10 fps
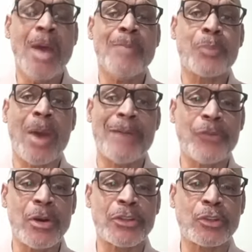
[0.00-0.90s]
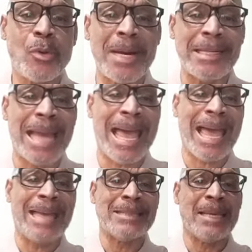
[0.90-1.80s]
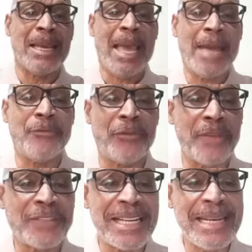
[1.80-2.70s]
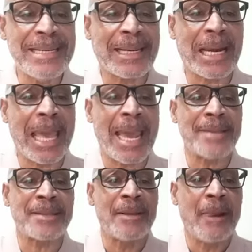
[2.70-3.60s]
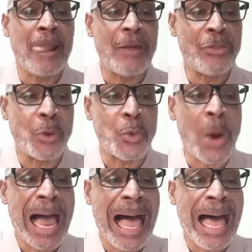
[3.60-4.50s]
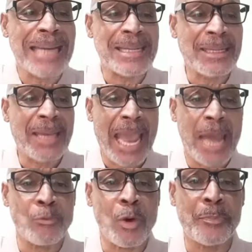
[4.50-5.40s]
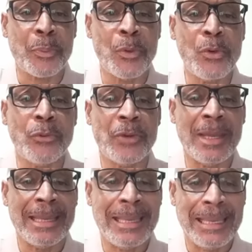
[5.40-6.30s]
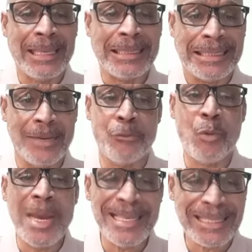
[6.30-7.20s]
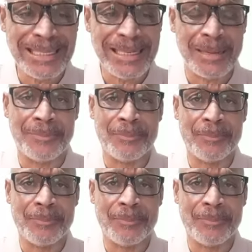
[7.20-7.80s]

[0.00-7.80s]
Proverbs 29 and 15 declares, The rod and reproof give wisdom